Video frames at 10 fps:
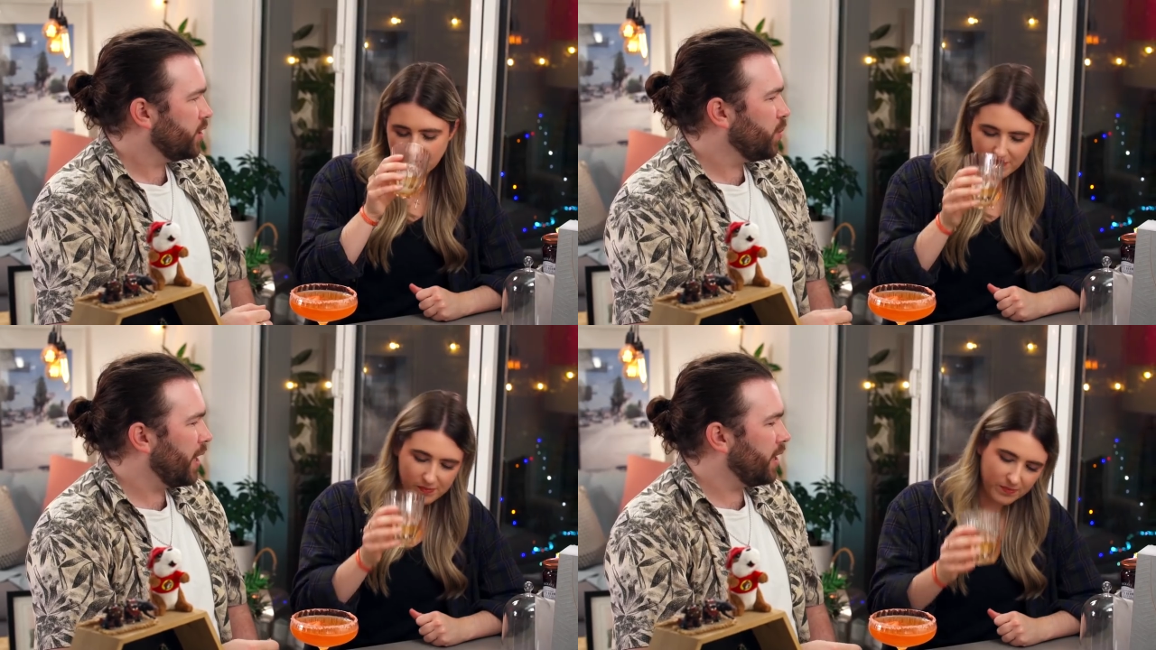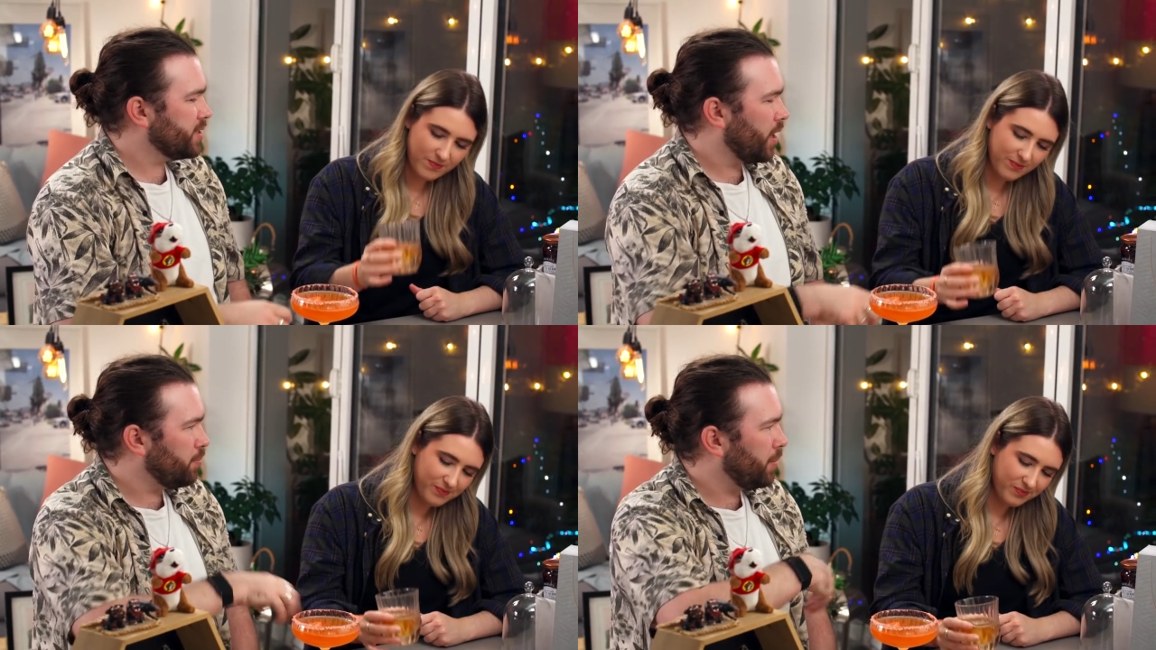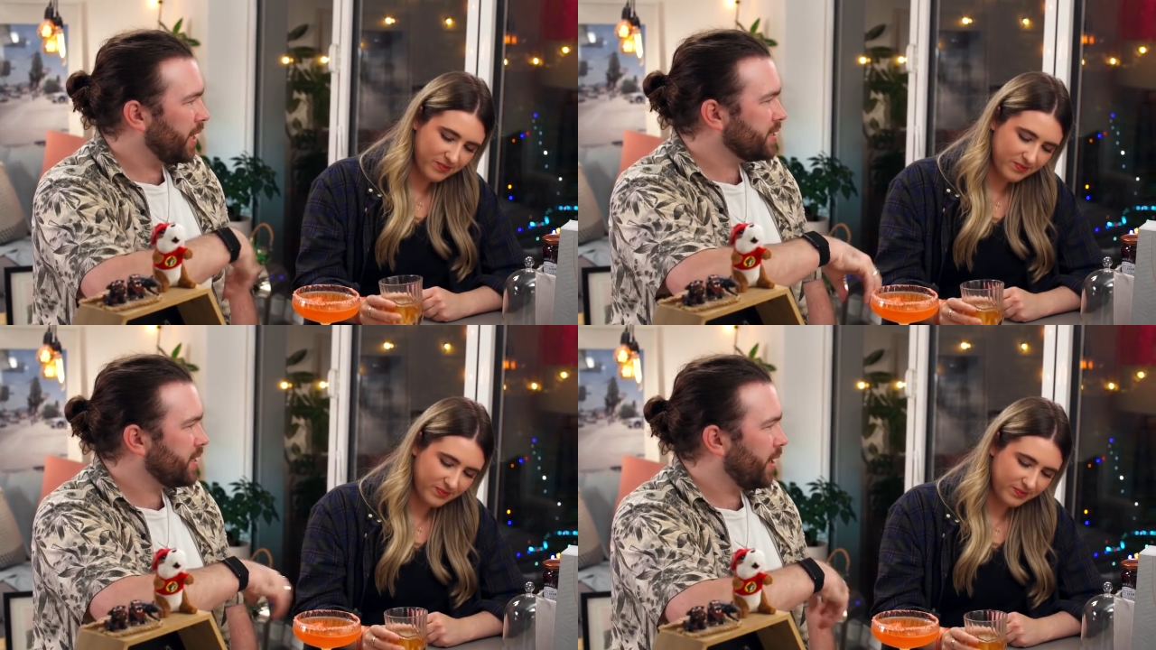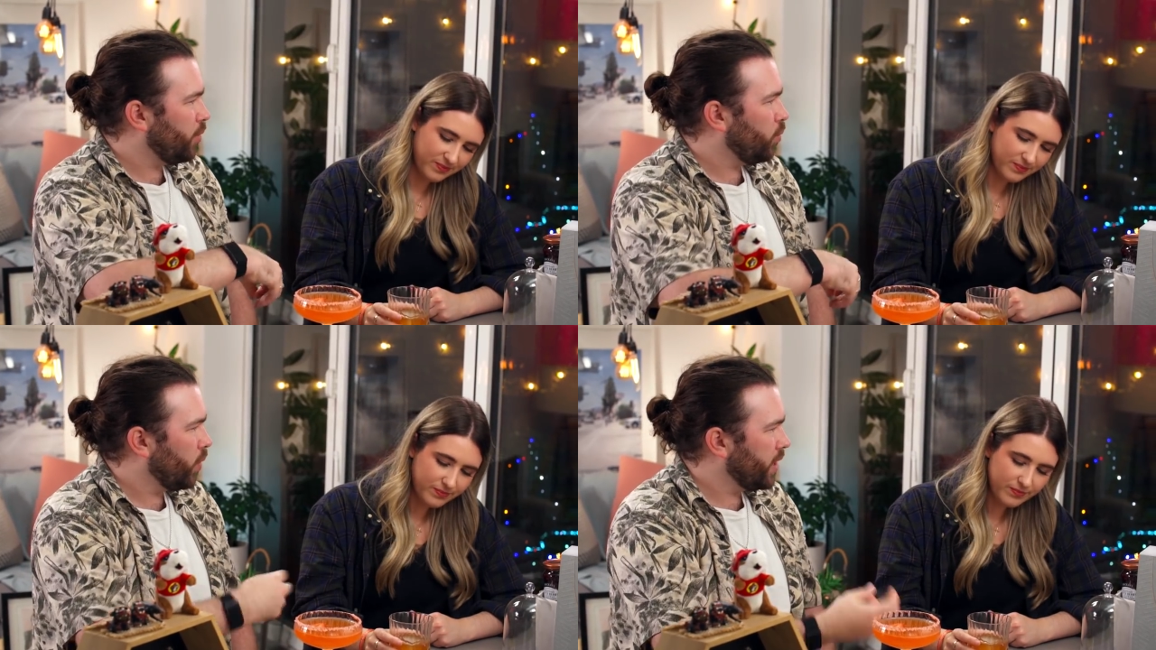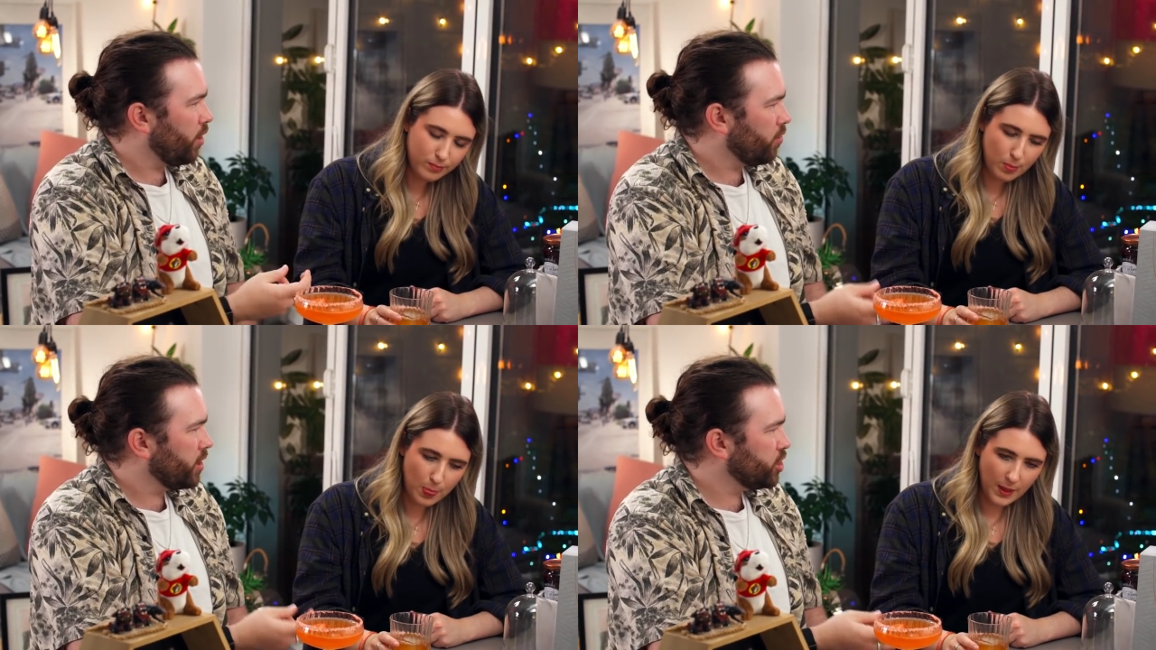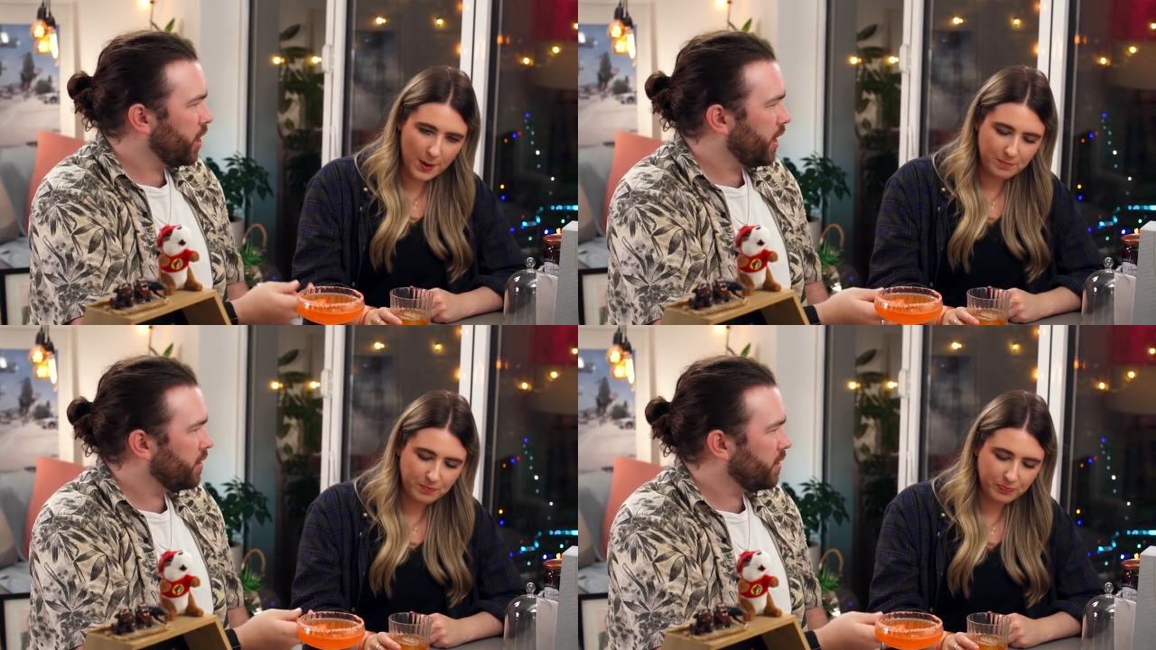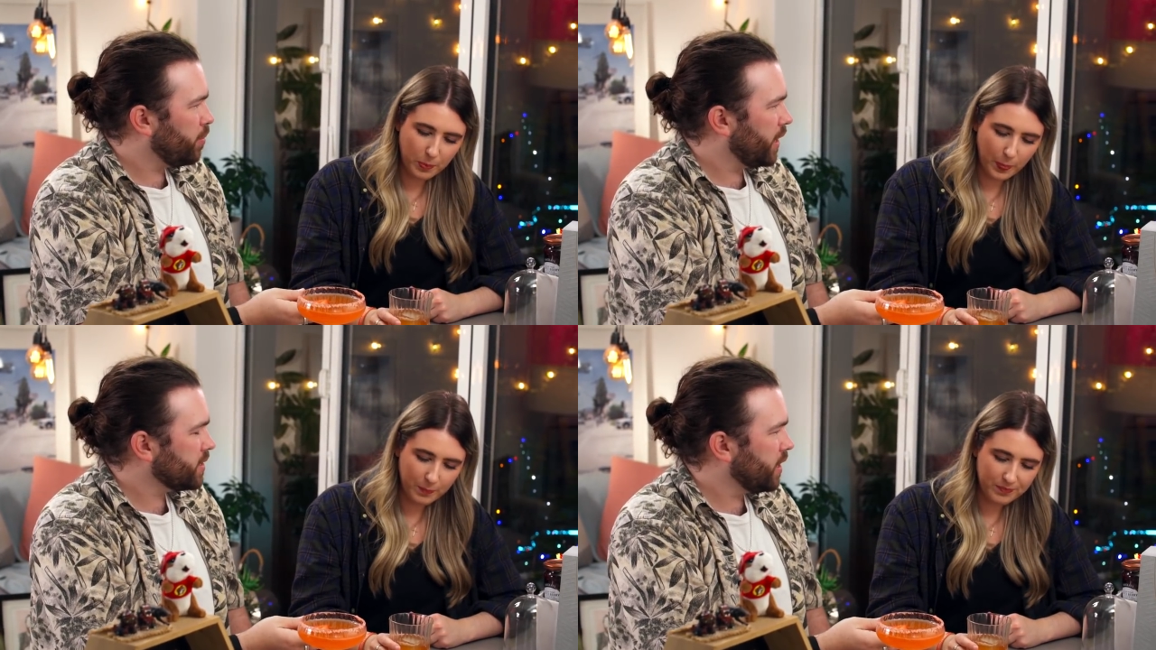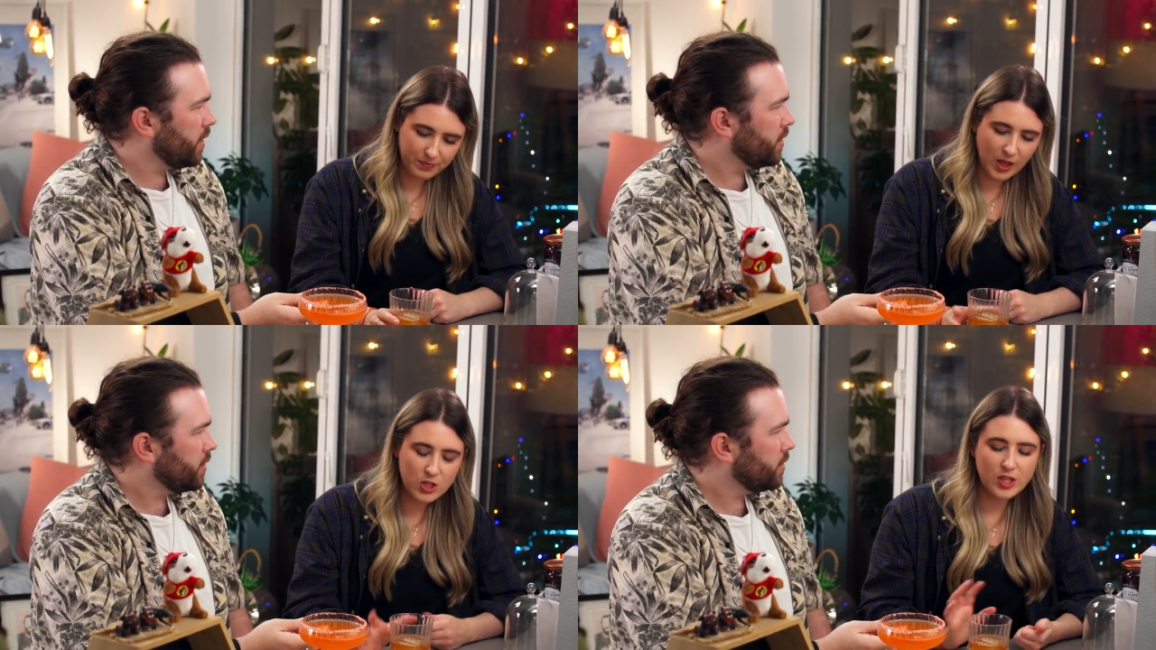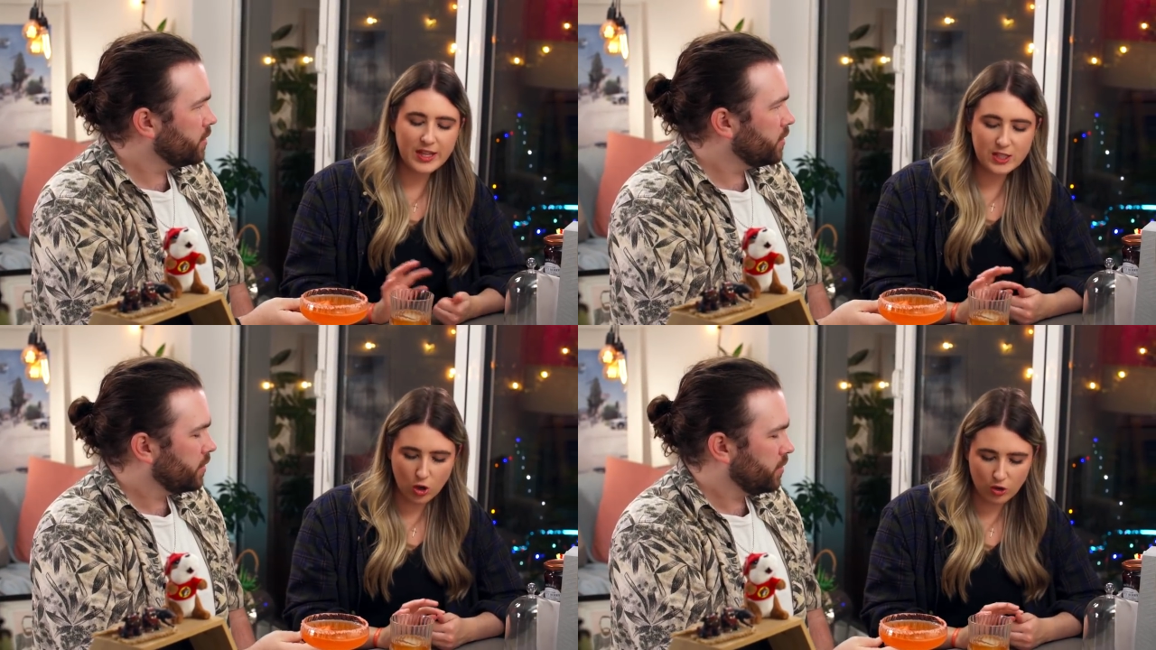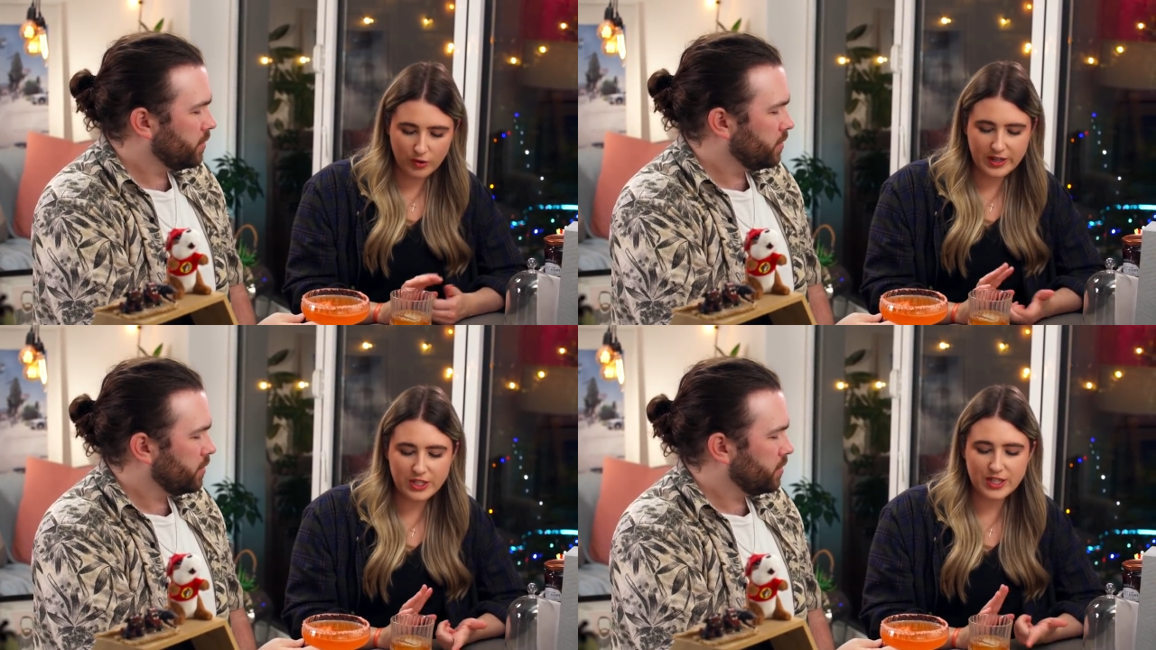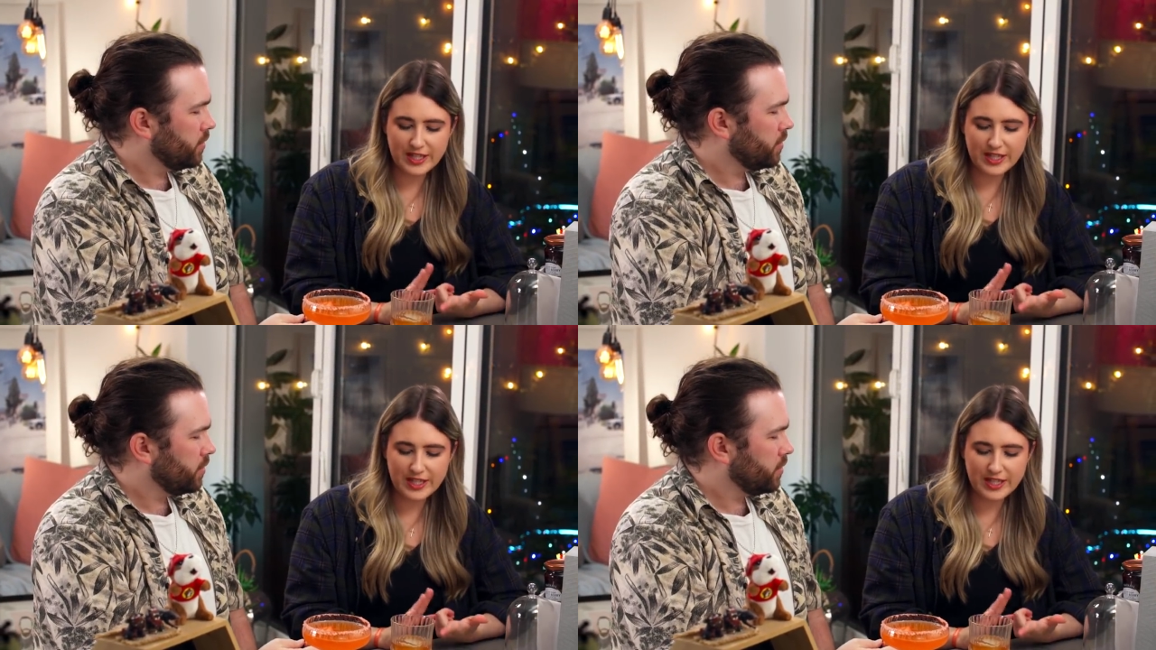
Speaker 1: as well as I mixed it with orange in the mixer.
Speaker 2: So there's orange,